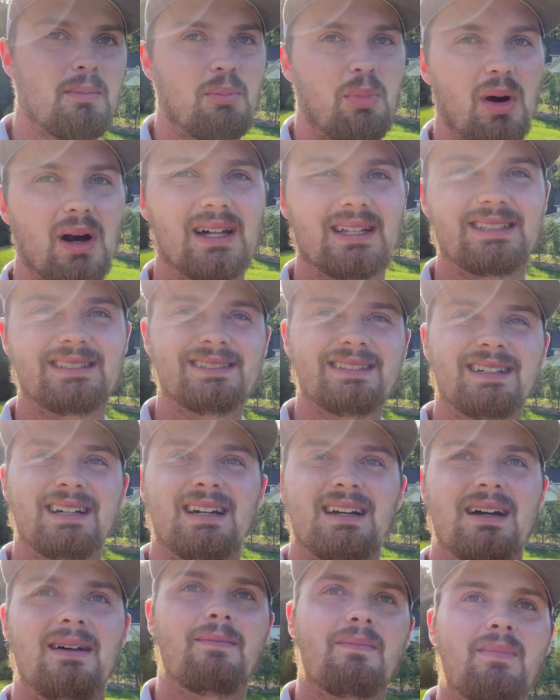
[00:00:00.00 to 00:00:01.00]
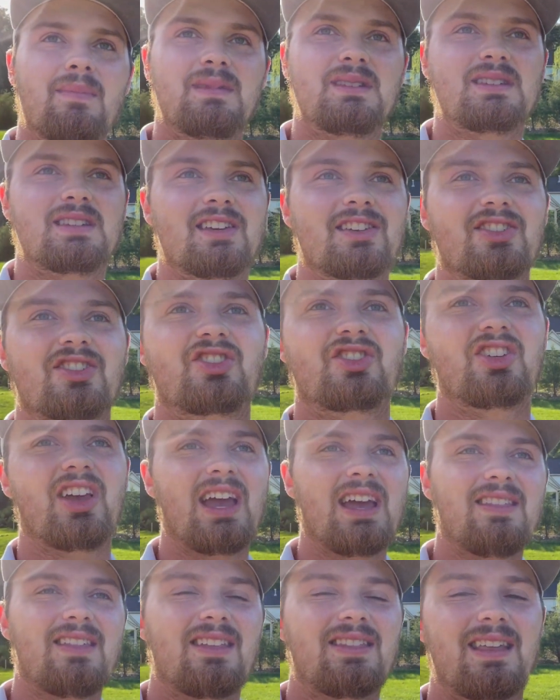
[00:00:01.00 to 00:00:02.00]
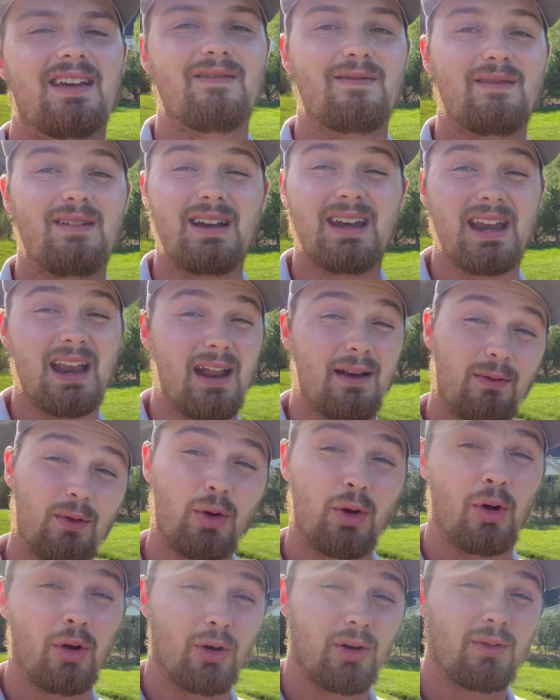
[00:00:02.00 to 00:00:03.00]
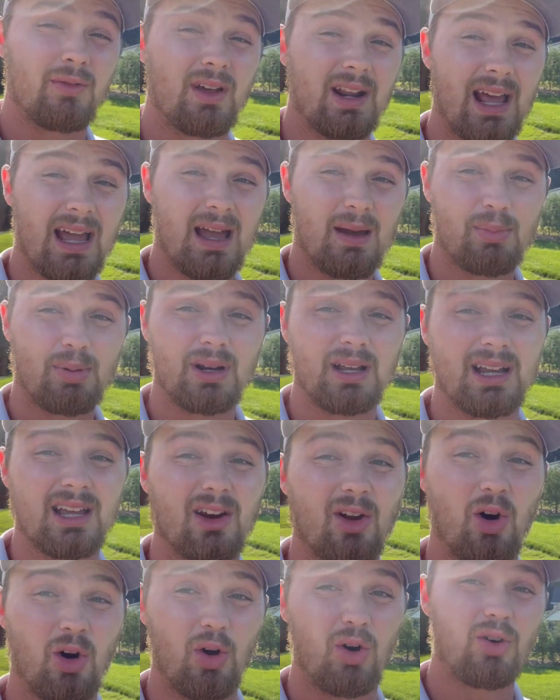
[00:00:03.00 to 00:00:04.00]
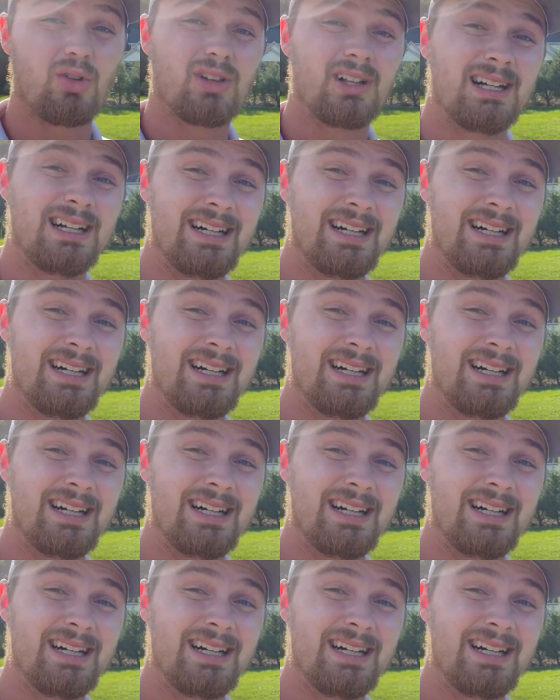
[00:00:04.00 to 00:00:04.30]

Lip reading: But to say that they've never heard of it happening at all,